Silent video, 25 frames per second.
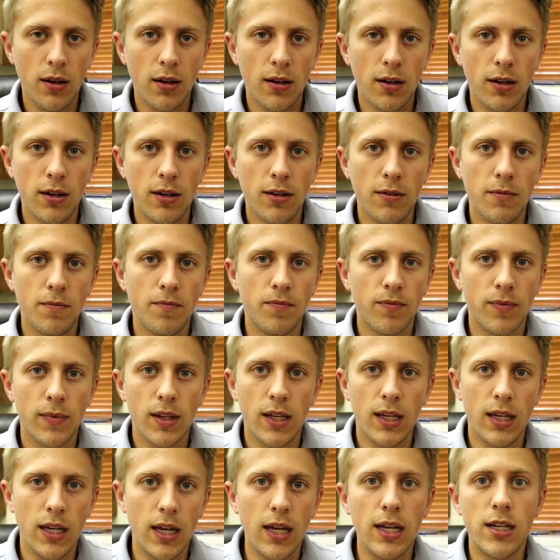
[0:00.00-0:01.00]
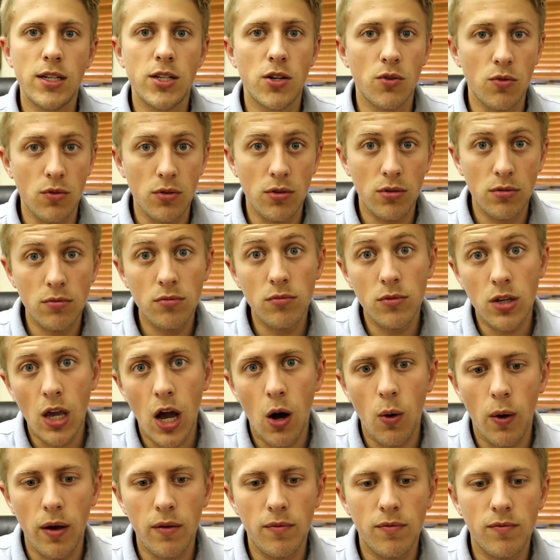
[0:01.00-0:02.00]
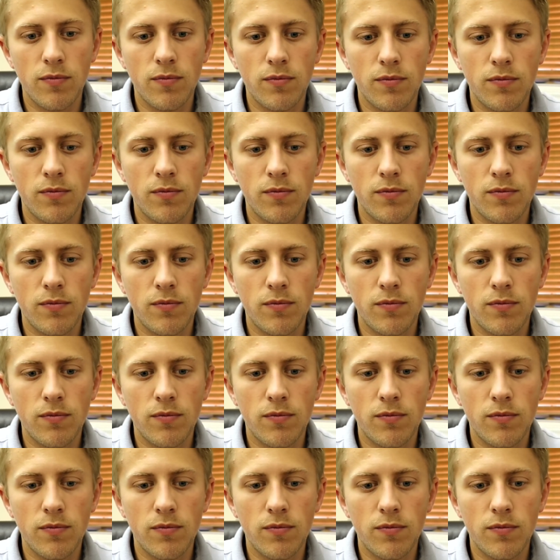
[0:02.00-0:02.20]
And so Yahweh